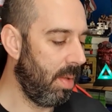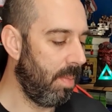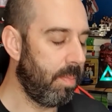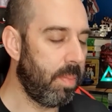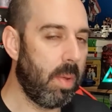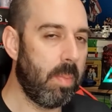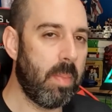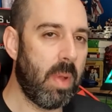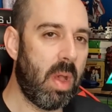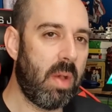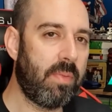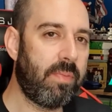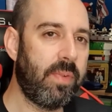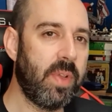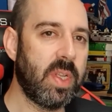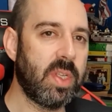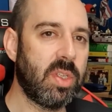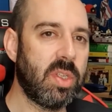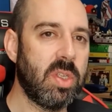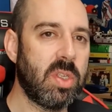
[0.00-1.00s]
But
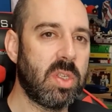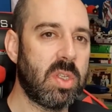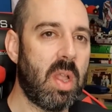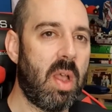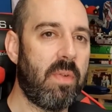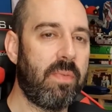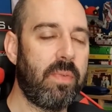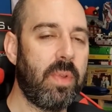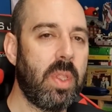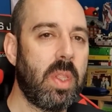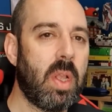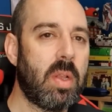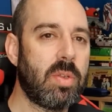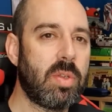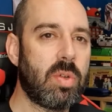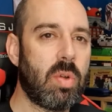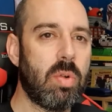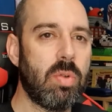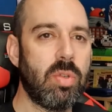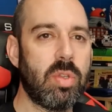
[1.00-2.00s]
Markfixes stuff, he does
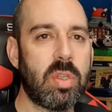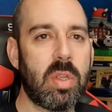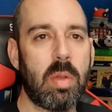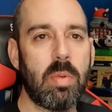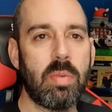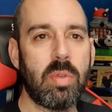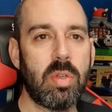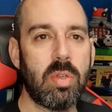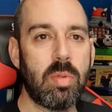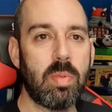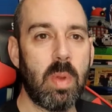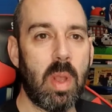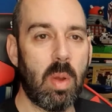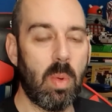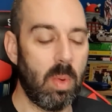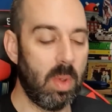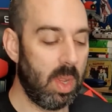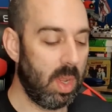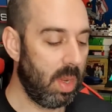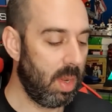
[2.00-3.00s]
consoles as well.
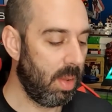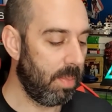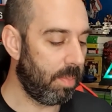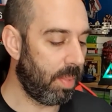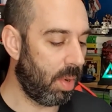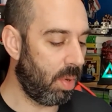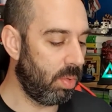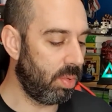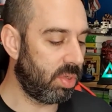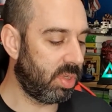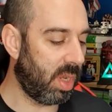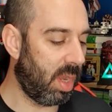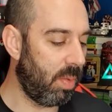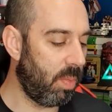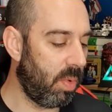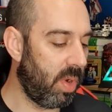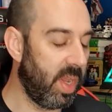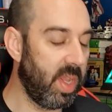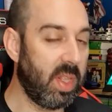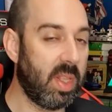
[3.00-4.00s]
But also
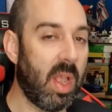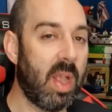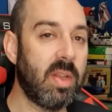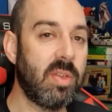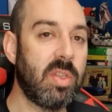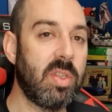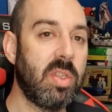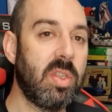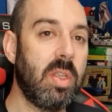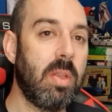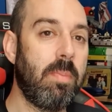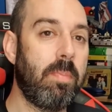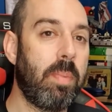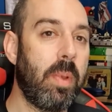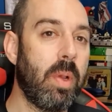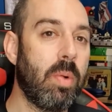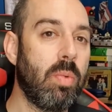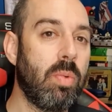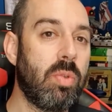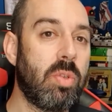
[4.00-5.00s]
what he does is he
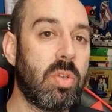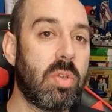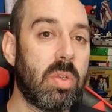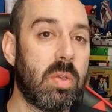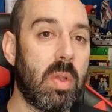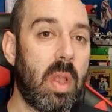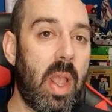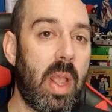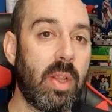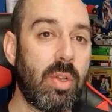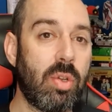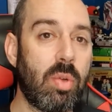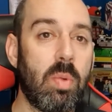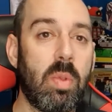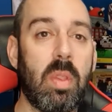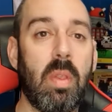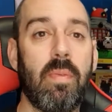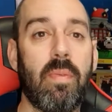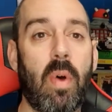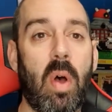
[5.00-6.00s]
builds actual
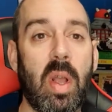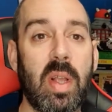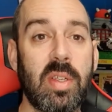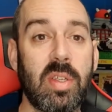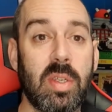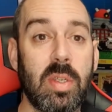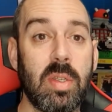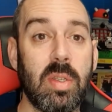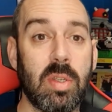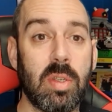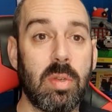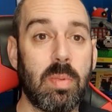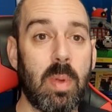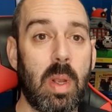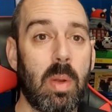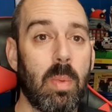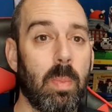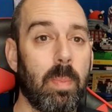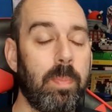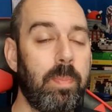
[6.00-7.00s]
devices as
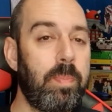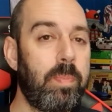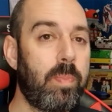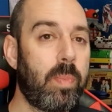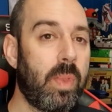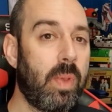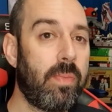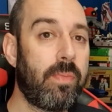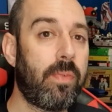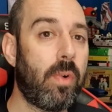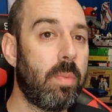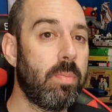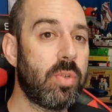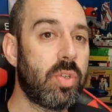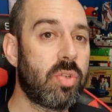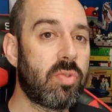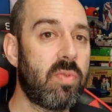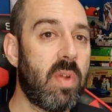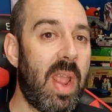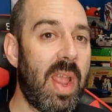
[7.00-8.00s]
well from
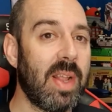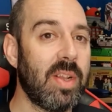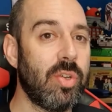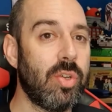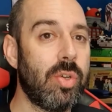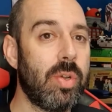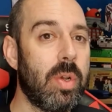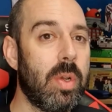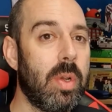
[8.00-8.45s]
scratch.